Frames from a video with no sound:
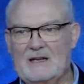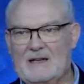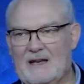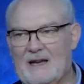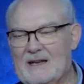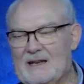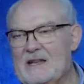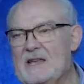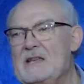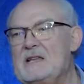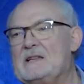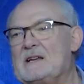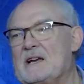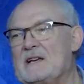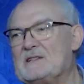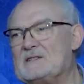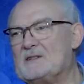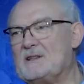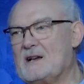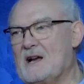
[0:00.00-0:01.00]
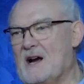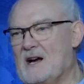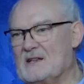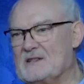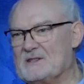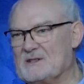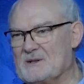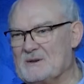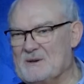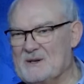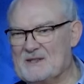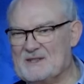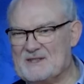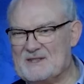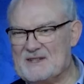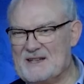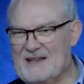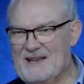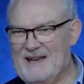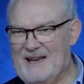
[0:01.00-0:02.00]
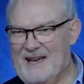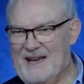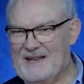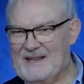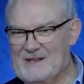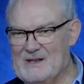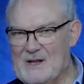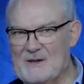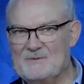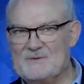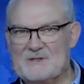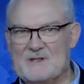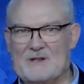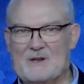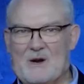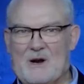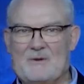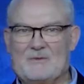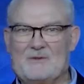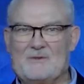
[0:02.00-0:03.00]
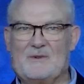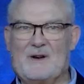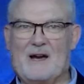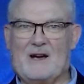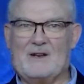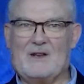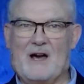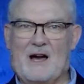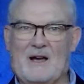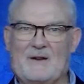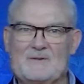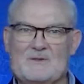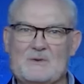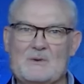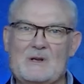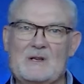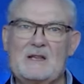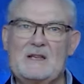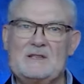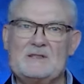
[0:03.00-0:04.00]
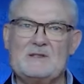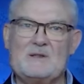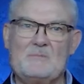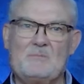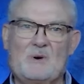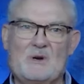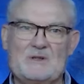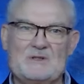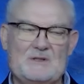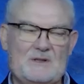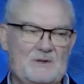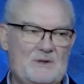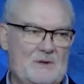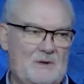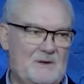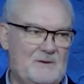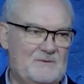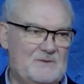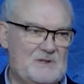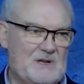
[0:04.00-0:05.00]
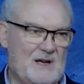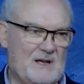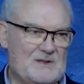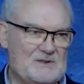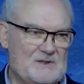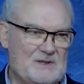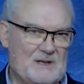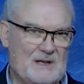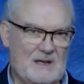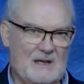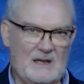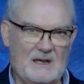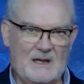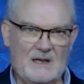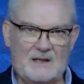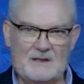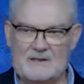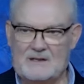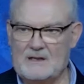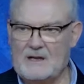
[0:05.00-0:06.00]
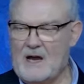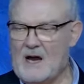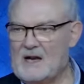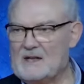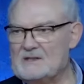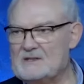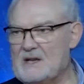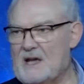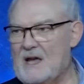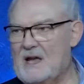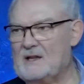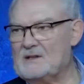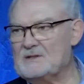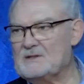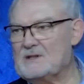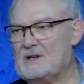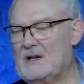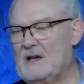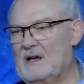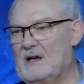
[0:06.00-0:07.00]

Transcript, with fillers: And he takes the consequence and lifts it off of our lives. Release the person you have judged into God's hands.